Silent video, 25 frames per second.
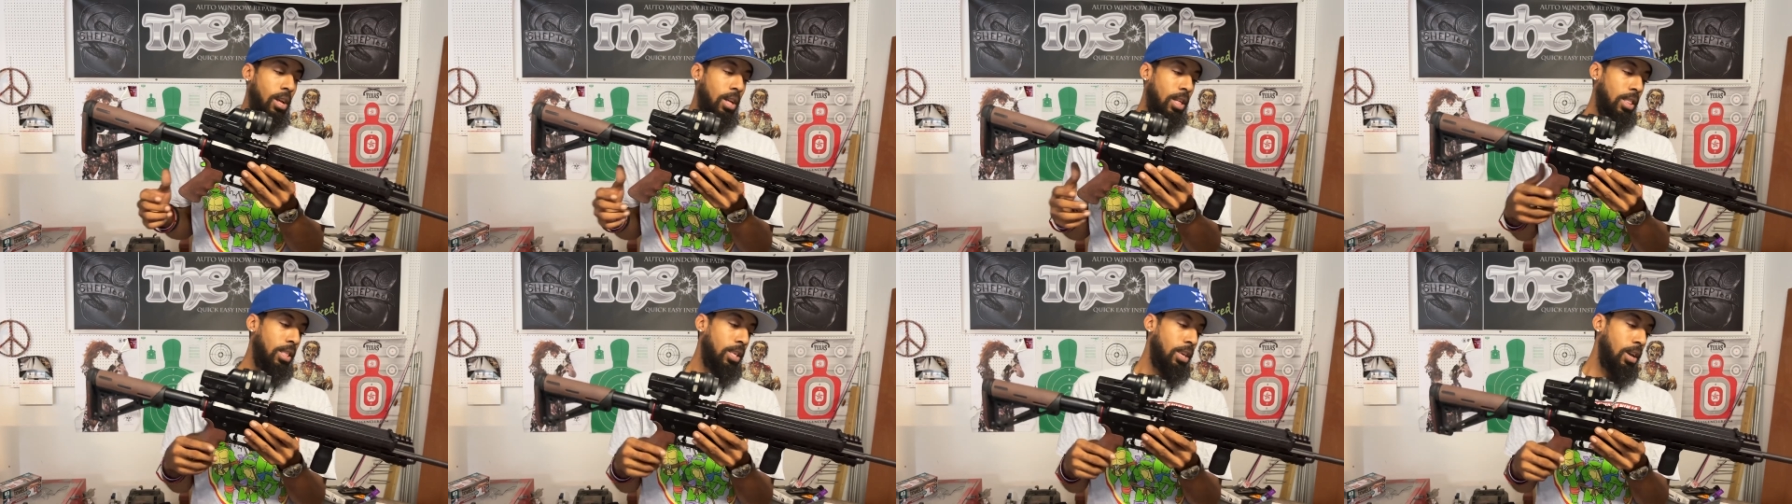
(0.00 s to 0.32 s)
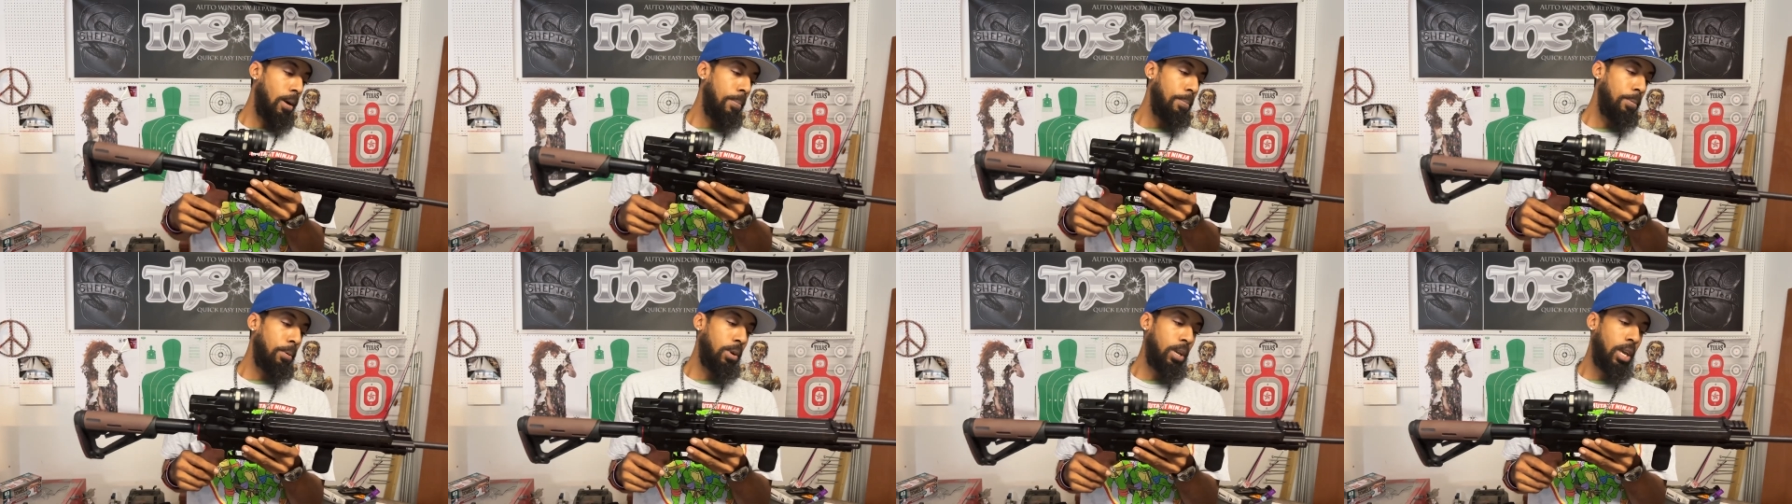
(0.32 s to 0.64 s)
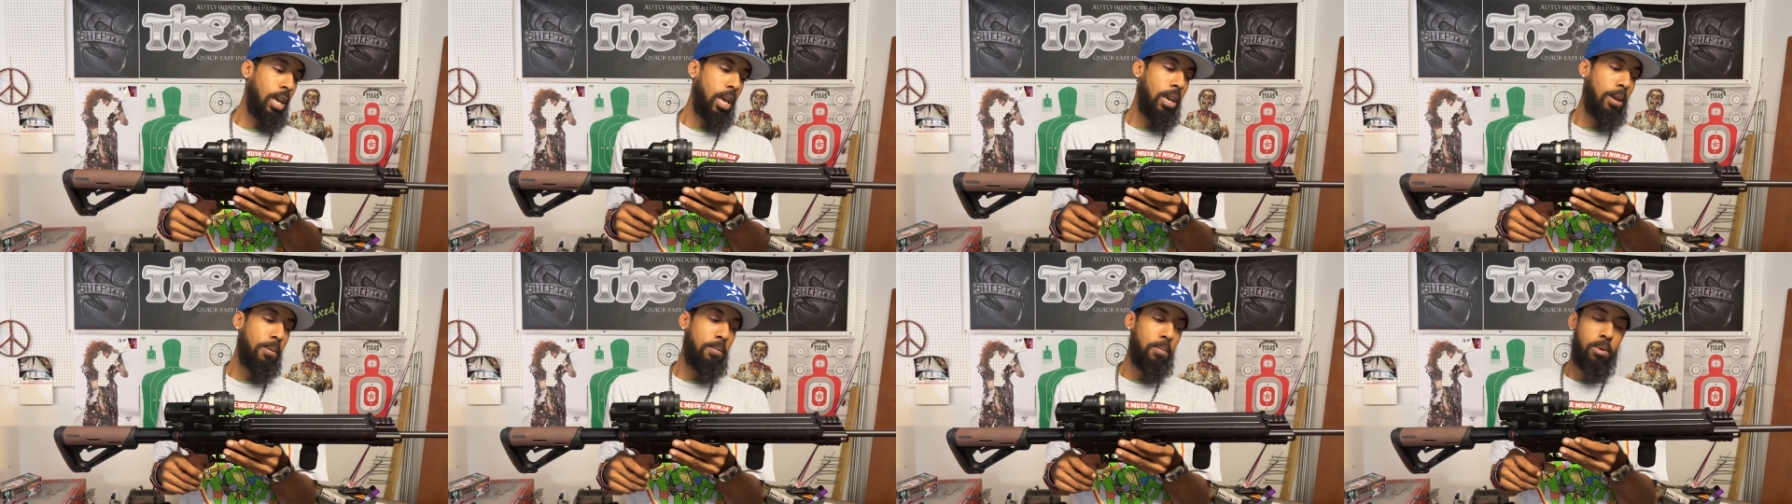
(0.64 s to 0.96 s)
The upper
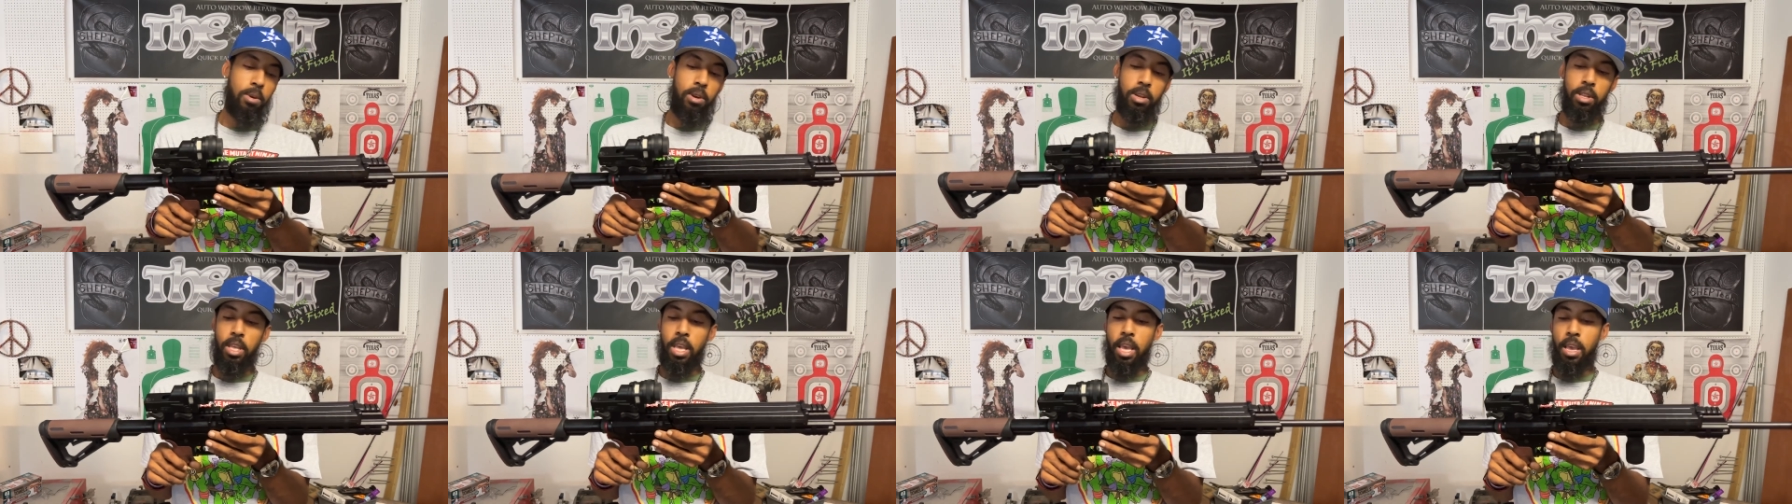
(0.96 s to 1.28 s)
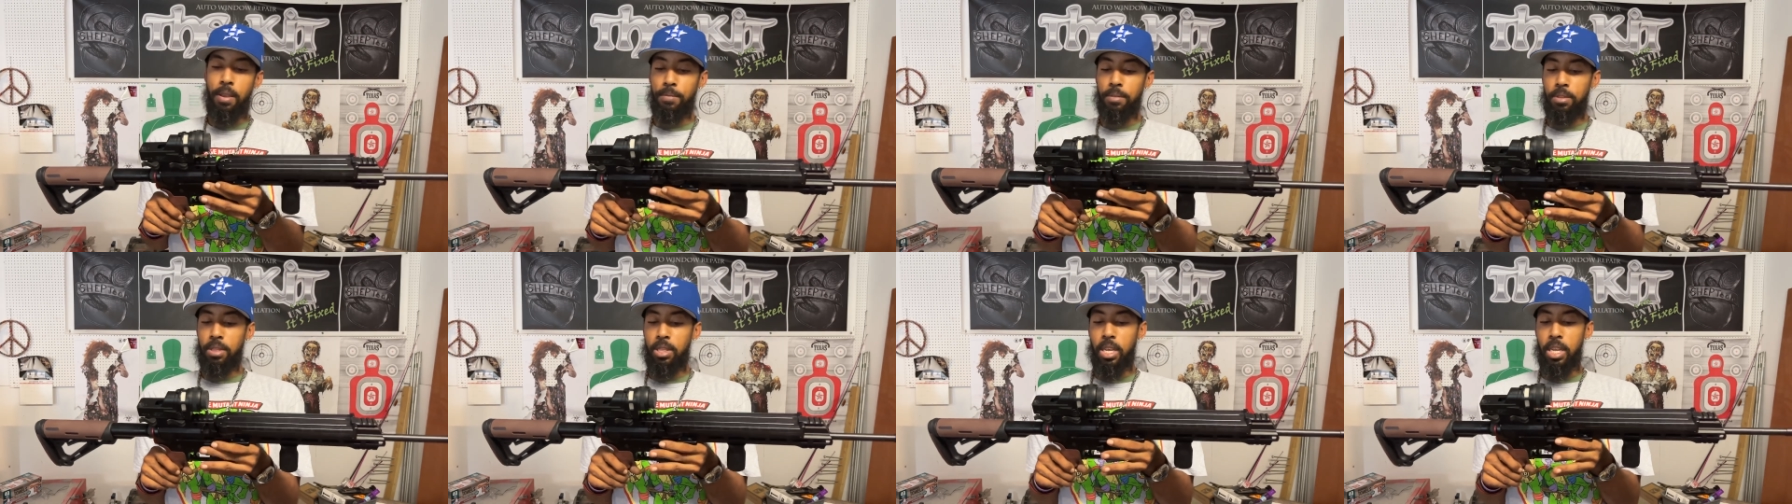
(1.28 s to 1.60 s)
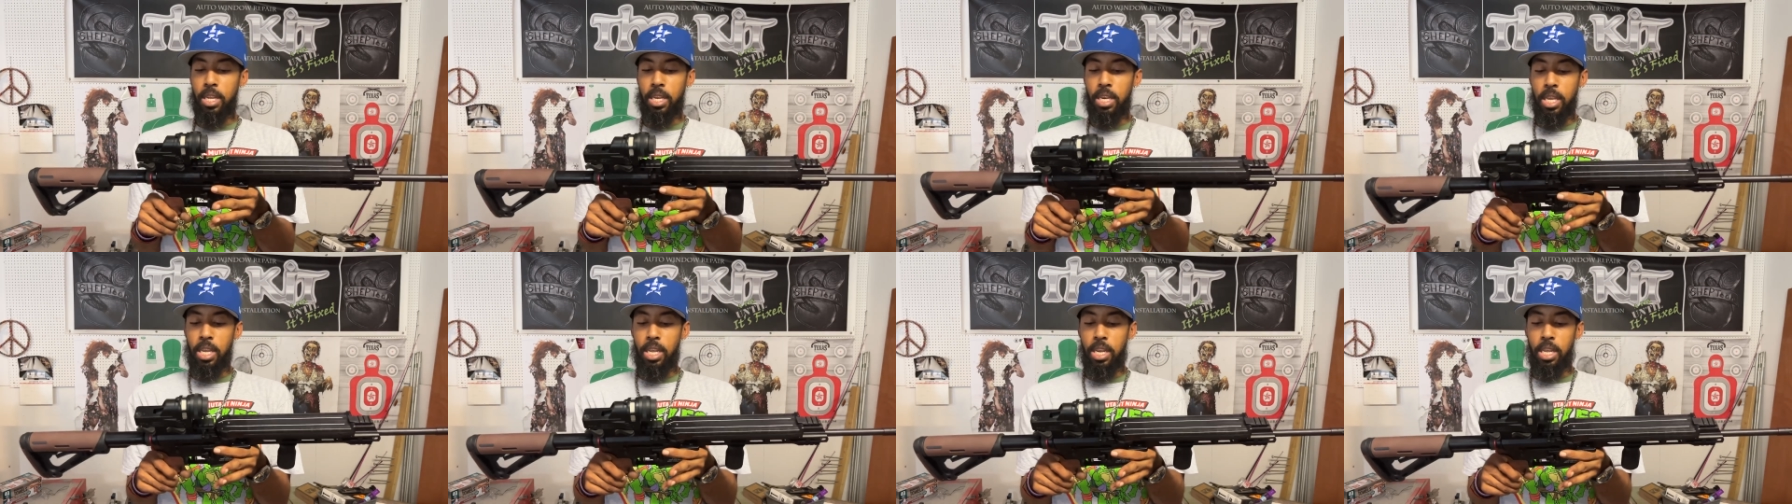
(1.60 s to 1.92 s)
came with
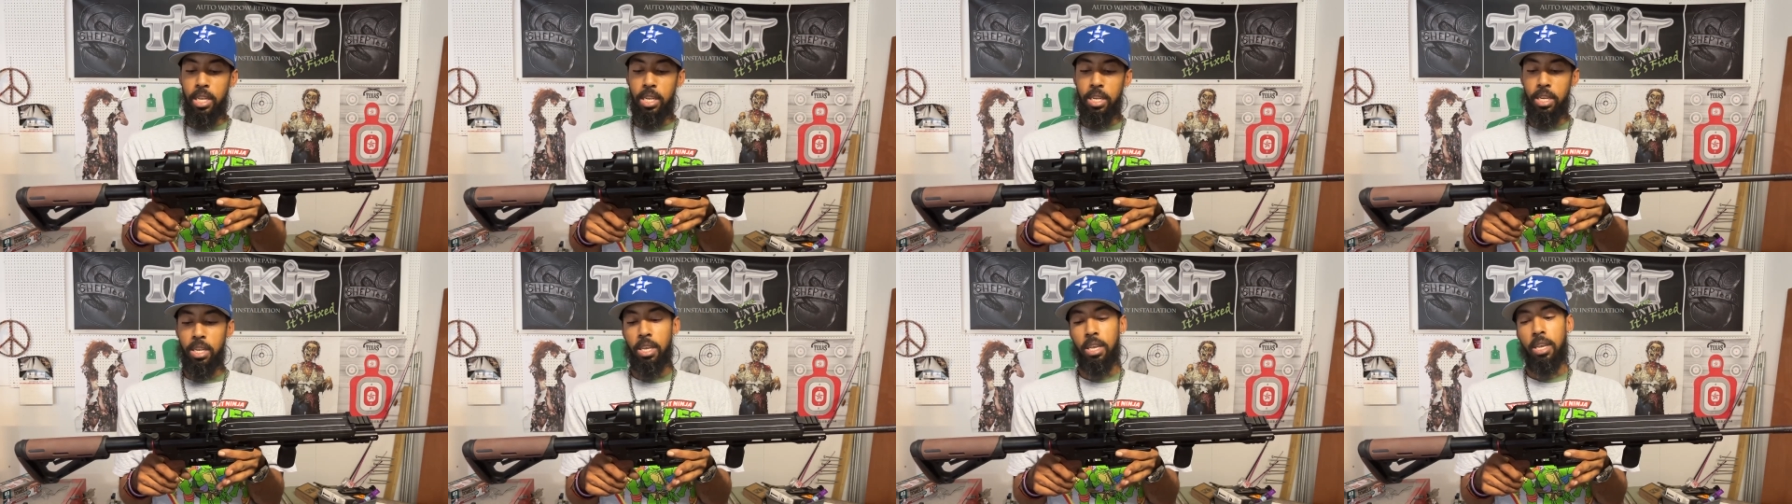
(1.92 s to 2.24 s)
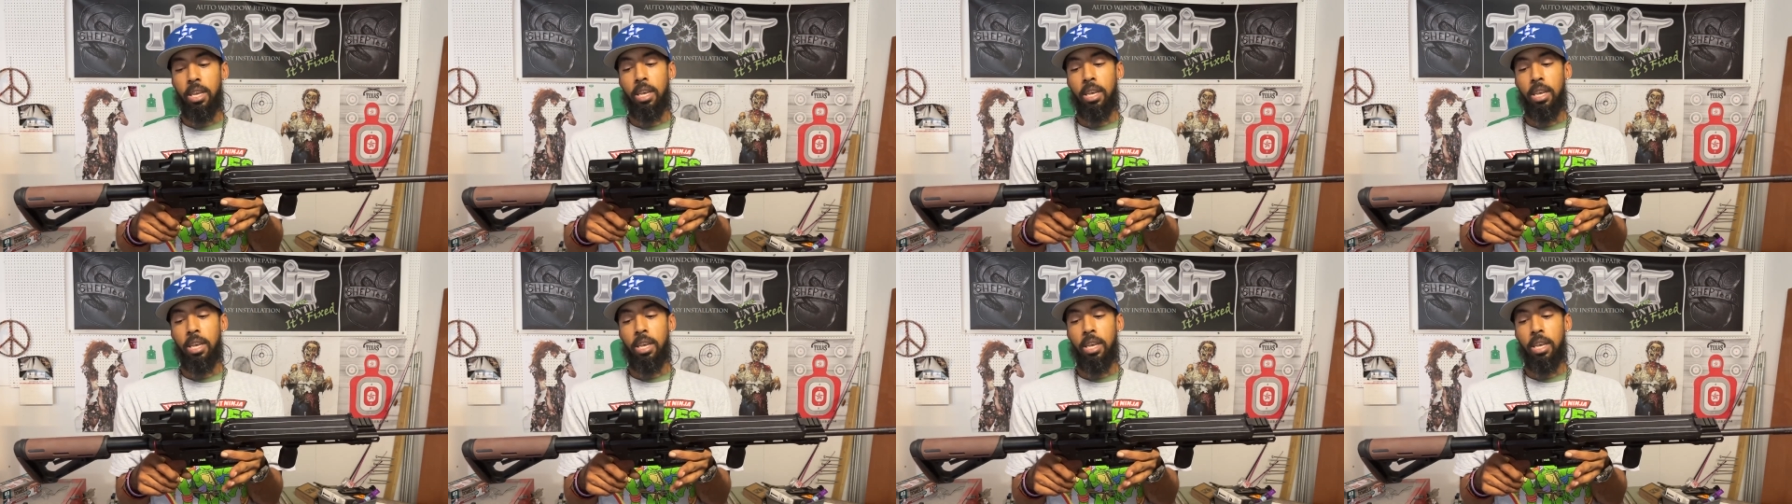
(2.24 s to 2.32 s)
everything needed